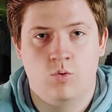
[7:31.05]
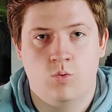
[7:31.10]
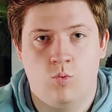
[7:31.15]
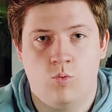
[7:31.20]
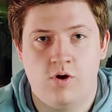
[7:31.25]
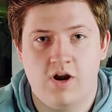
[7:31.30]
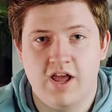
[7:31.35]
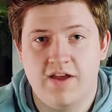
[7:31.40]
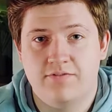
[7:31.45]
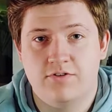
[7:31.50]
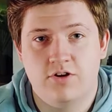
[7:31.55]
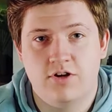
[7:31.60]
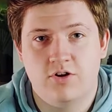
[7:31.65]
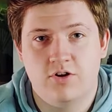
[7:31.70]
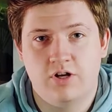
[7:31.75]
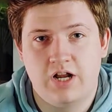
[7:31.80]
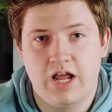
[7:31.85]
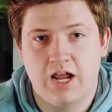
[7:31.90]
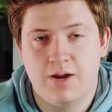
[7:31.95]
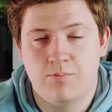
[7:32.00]
One afternoon
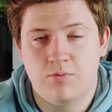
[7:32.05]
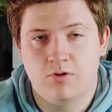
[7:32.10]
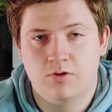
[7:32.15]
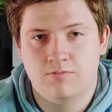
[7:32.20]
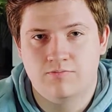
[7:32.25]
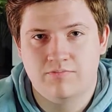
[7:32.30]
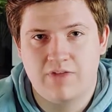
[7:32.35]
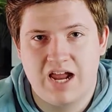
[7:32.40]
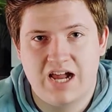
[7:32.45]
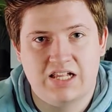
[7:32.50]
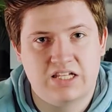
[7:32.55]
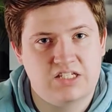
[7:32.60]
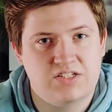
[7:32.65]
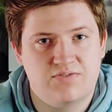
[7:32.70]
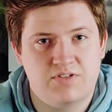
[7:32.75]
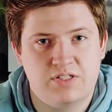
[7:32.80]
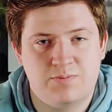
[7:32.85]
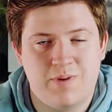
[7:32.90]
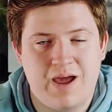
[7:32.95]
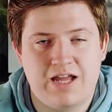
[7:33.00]
in April, Alex
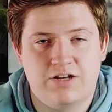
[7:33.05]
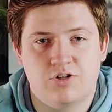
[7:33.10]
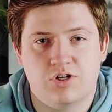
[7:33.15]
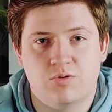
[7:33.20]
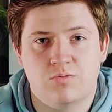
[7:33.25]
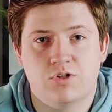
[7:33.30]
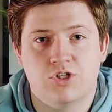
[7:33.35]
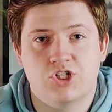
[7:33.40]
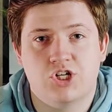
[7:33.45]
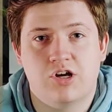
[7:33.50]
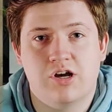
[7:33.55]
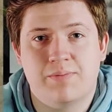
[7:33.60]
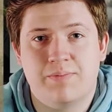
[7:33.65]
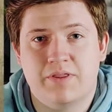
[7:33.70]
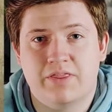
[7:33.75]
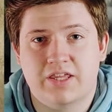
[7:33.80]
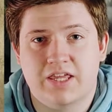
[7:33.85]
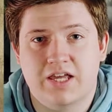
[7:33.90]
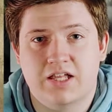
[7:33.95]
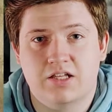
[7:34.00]
Fitzpatrick would show up
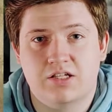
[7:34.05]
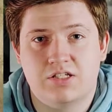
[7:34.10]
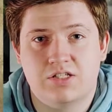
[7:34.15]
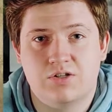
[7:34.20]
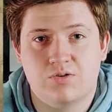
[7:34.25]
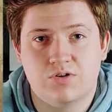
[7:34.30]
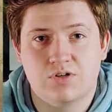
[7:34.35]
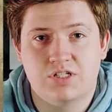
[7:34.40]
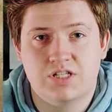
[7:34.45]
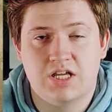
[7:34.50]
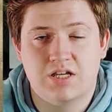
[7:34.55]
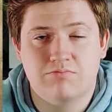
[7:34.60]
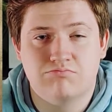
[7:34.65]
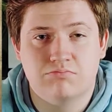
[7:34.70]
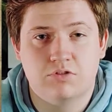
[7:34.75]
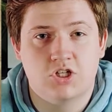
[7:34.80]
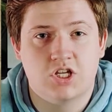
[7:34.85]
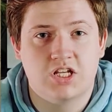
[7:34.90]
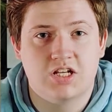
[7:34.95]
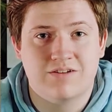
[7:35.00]
on the Kellys' doorstep
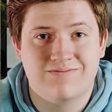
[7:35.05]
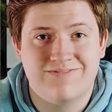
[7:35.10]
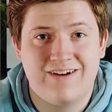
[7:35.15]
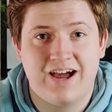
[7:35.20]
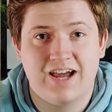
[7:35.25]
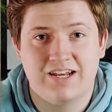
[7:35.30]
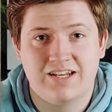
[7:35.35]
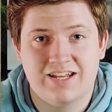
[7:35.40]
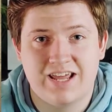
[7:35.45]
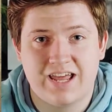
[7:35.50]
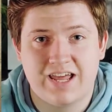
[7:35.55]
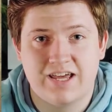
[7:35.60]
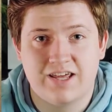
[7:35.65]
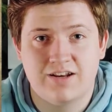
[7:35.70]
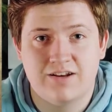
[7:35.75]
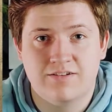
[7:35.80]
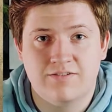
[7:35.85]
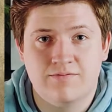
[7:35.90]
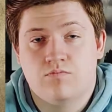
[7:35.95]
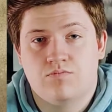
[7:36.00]
looking to find Dan.